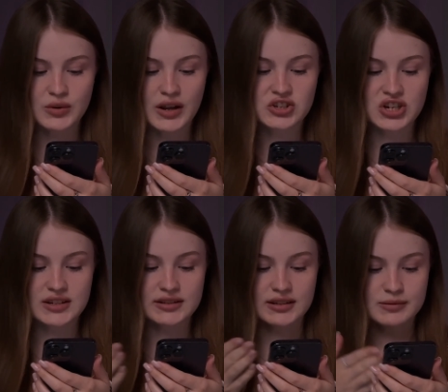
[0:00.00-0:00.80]

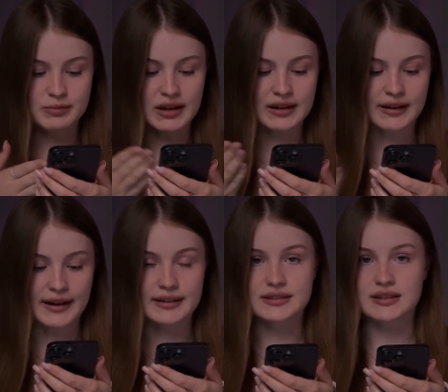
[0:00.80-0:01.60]
adjust the speed
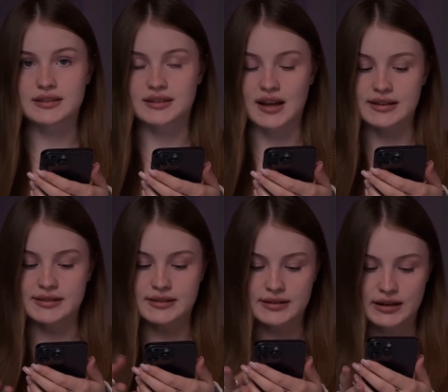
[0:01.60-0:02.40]
and
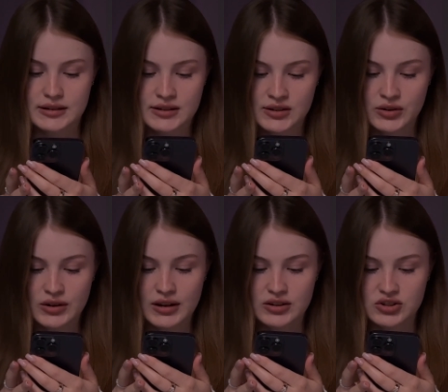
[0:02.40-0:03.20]
intensity. So
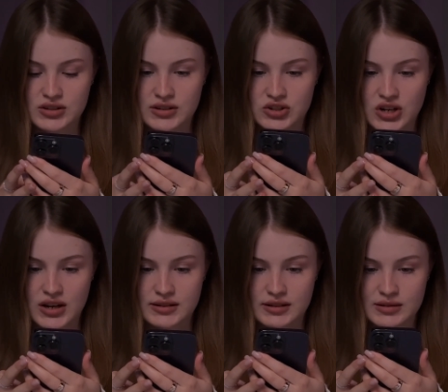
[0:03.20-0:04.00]
you can just
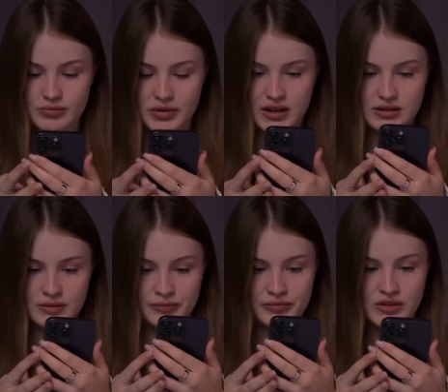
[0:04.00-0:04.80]
adjust the speed
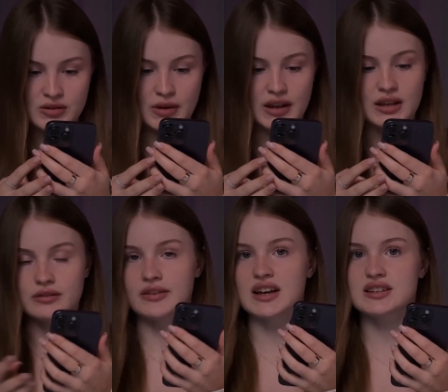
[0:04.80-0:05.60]
to make
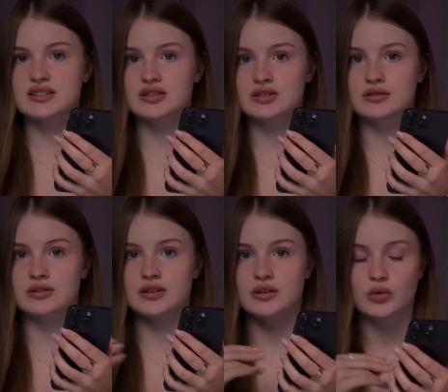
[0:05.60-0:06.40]
it
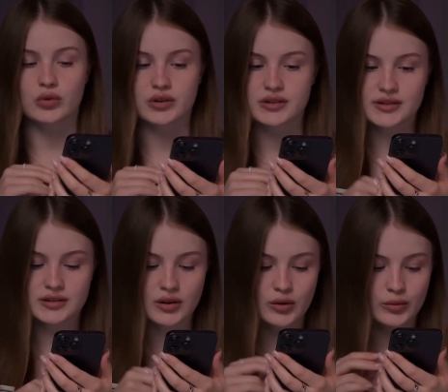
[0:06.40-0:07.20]
faster or
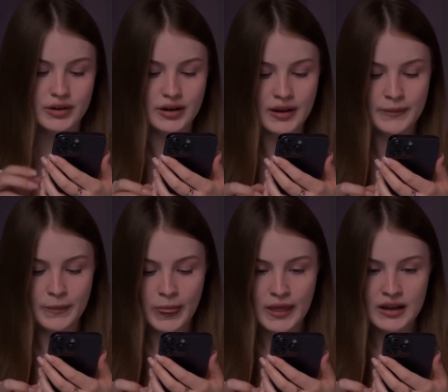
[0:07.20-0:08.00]
slower,
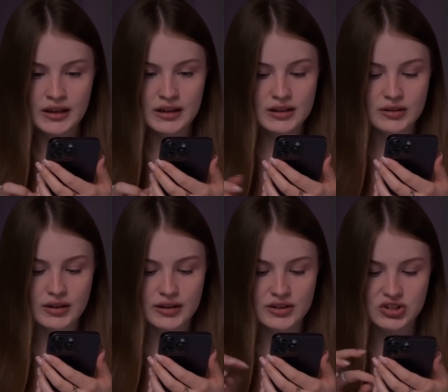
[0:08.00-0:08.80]
and you
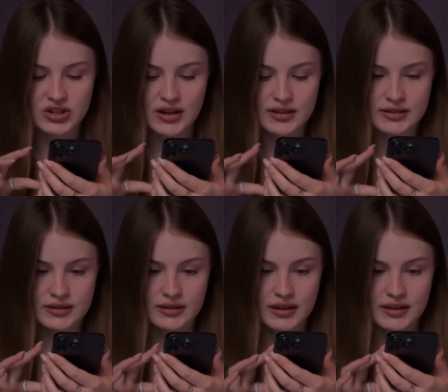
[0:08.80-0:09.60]
can adjust
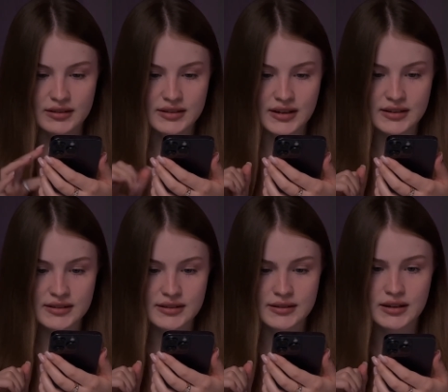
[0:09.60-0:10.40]
the
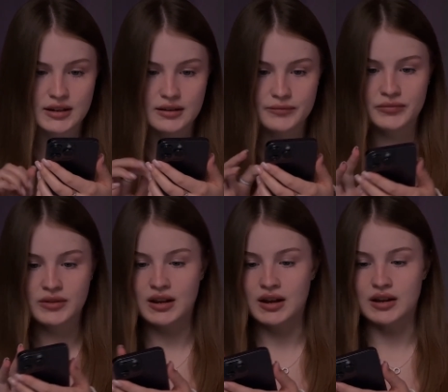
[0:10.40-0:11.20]
intensity,
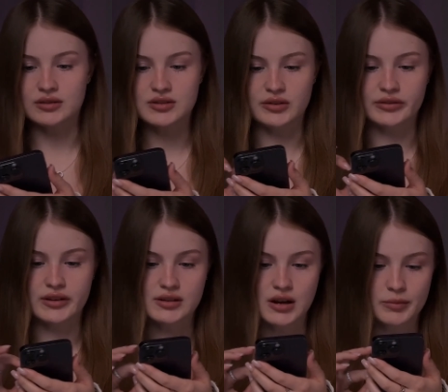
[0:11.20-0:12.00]
and also on
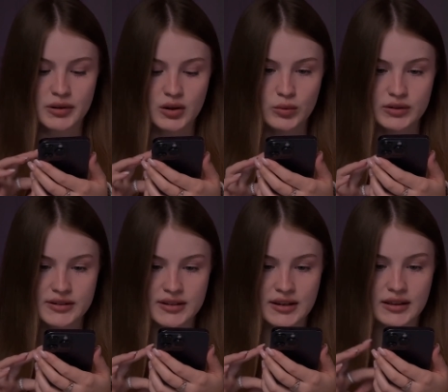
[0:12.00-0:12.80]
the top you will
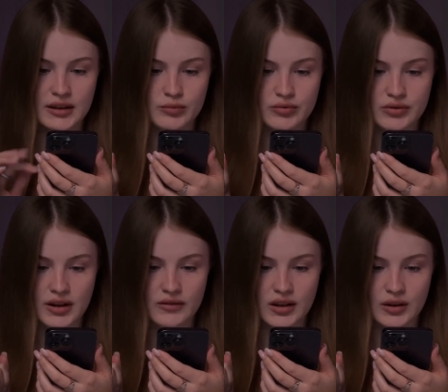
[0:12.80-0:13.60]
see the
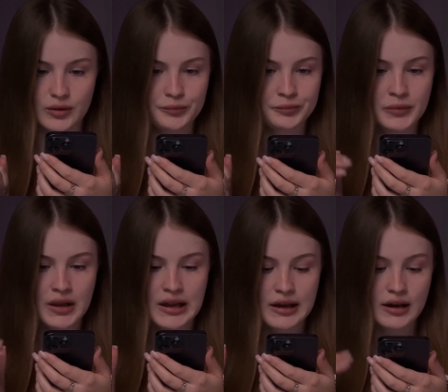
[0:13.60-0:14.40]
preview
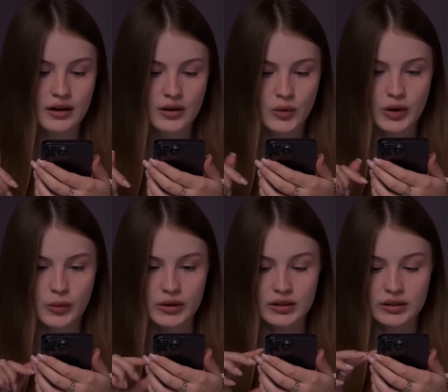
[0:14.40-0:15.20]
how it
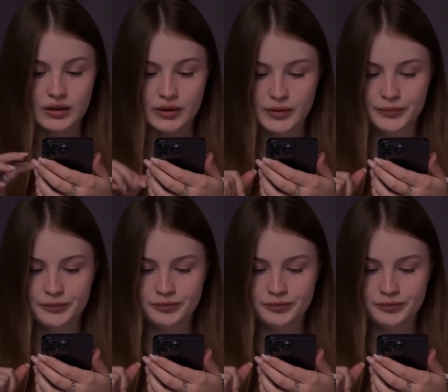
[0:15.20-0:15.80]
will look.